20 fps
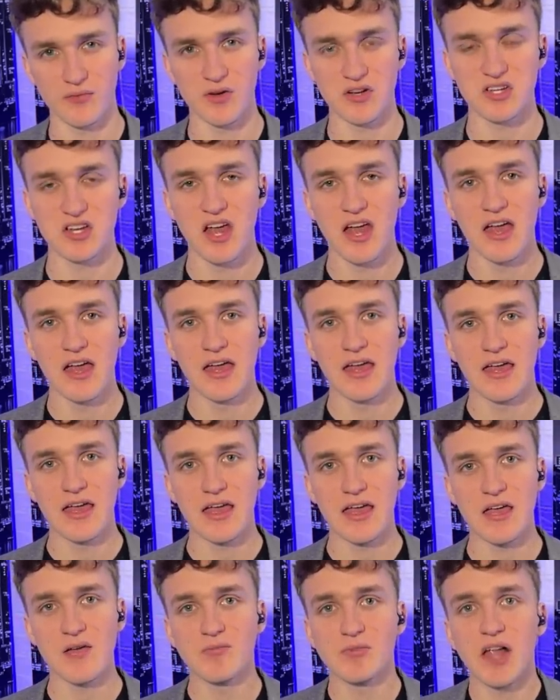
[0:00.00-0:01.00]
which
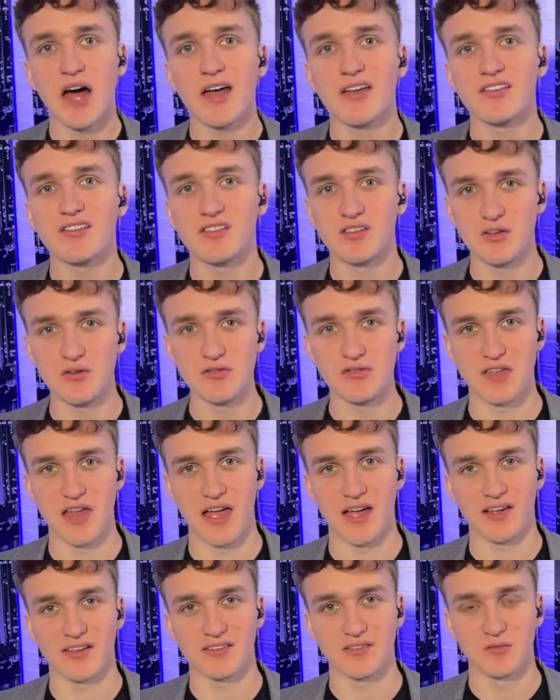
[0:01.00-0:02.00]
implies two
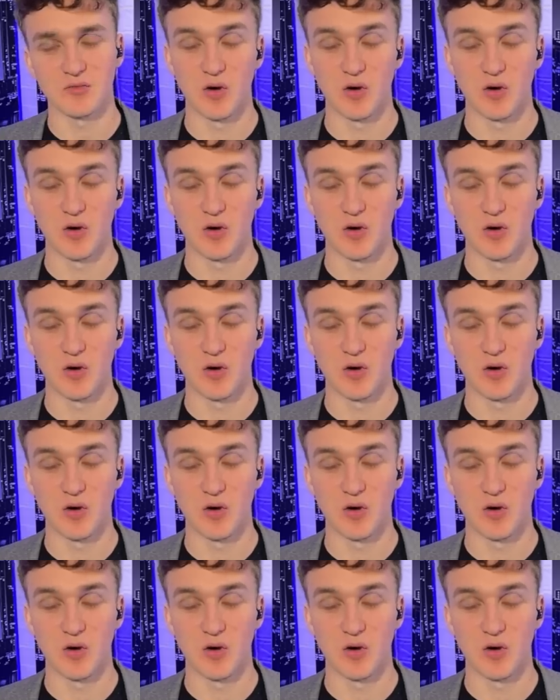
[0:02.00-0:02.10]
things.